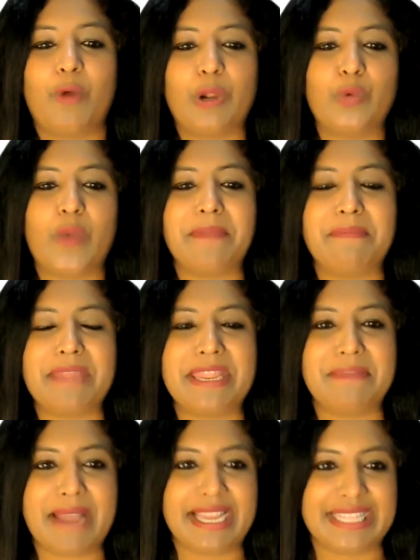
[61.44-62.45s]
What do I
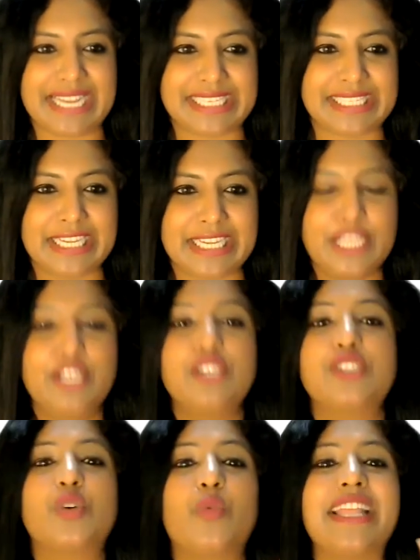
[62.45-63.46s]
mean by that?
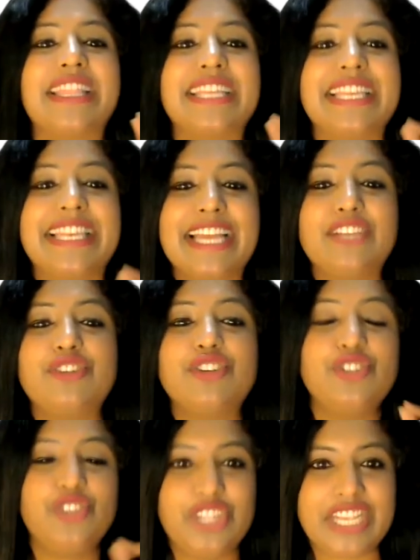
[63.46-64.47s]
So, when the letter
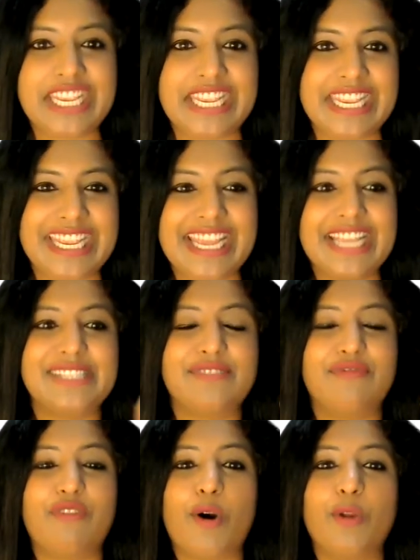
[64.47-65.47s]
G is
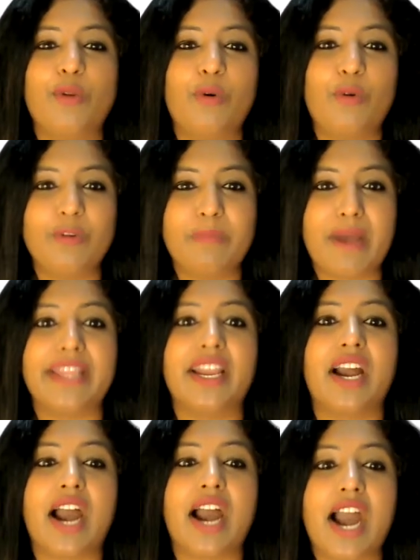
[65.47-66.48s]
followed by
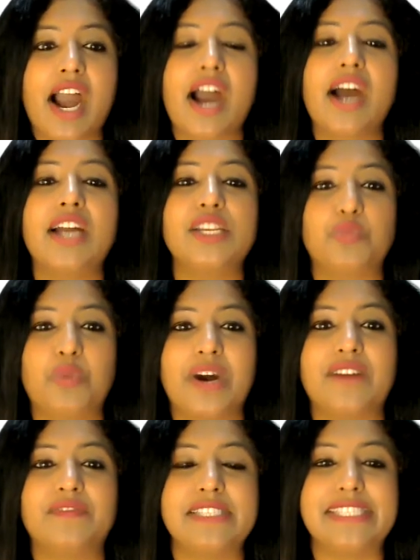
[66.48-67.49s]
a hard
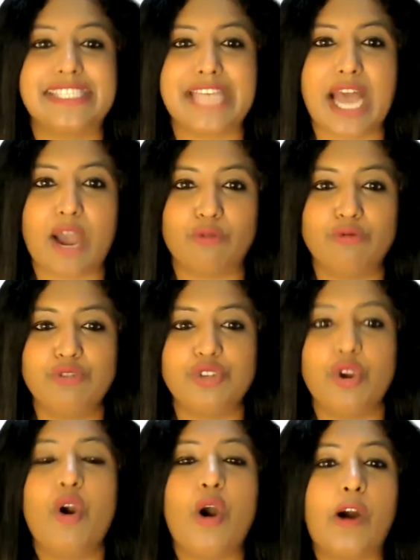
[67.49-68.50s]
vowel sound
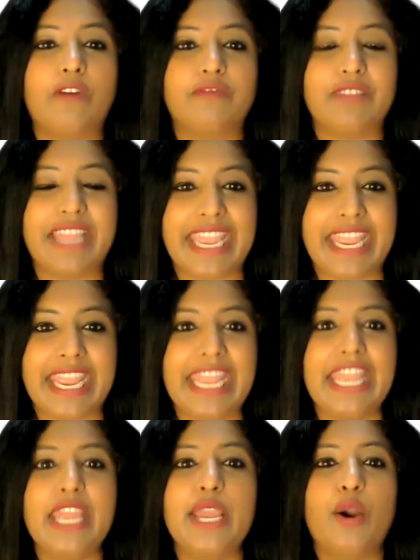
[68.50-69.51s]
of
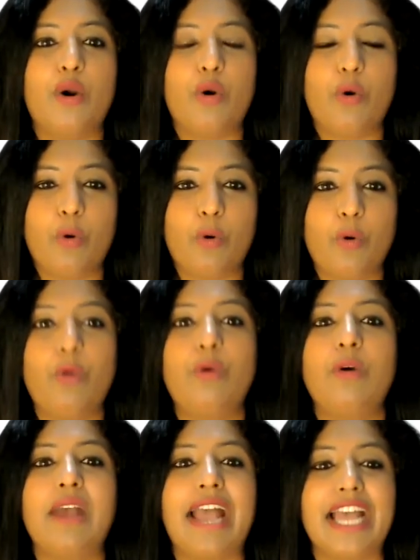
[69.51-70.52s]
A,
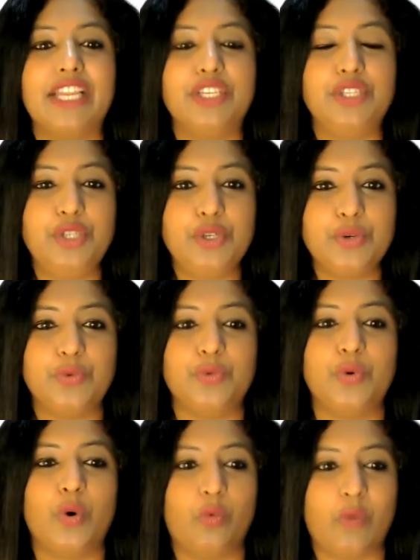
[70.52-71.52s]
O, and
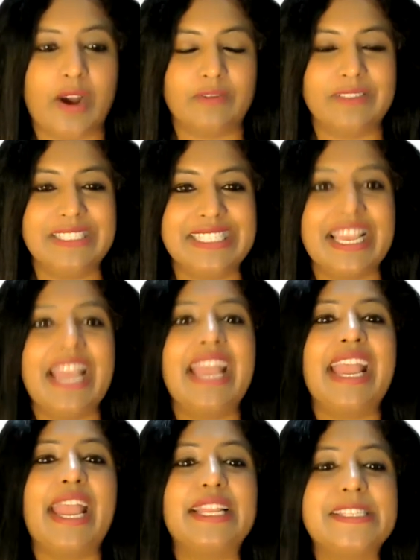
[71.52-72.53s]
U vowels,
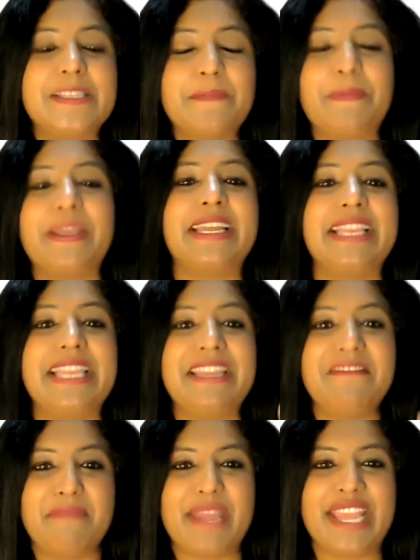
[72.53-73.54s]
it
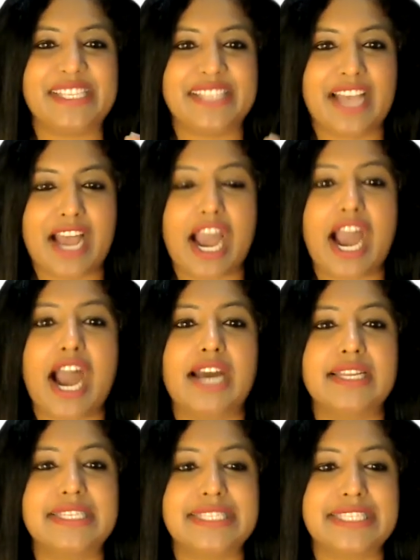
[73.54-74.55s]
typically makes a
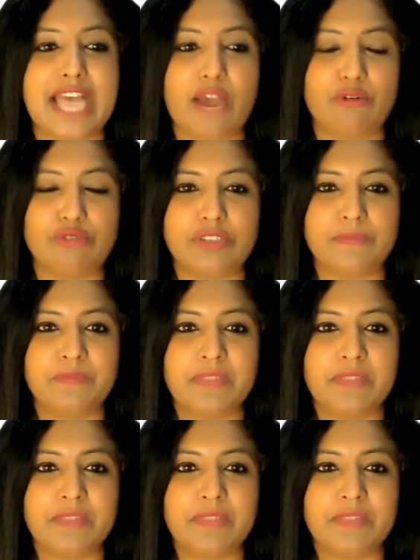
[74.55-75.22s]
hard sound.